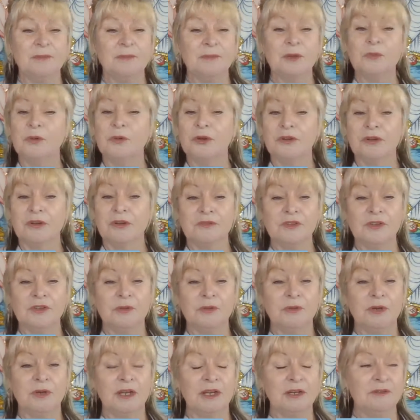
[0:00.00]
But wherever
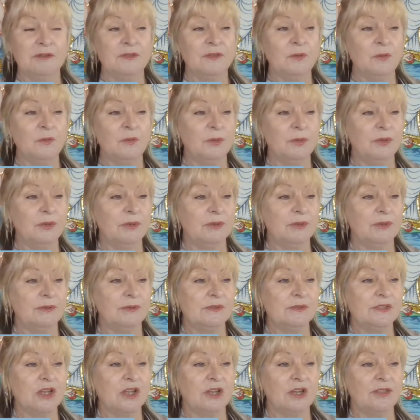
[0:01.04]
you are in the
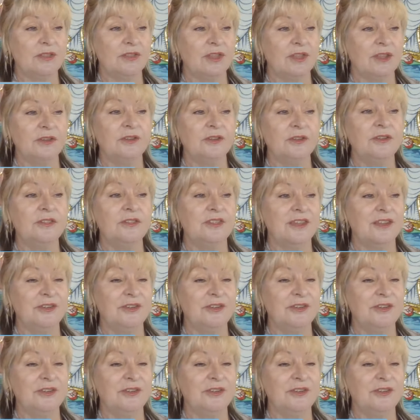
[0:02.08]
world, I thank you,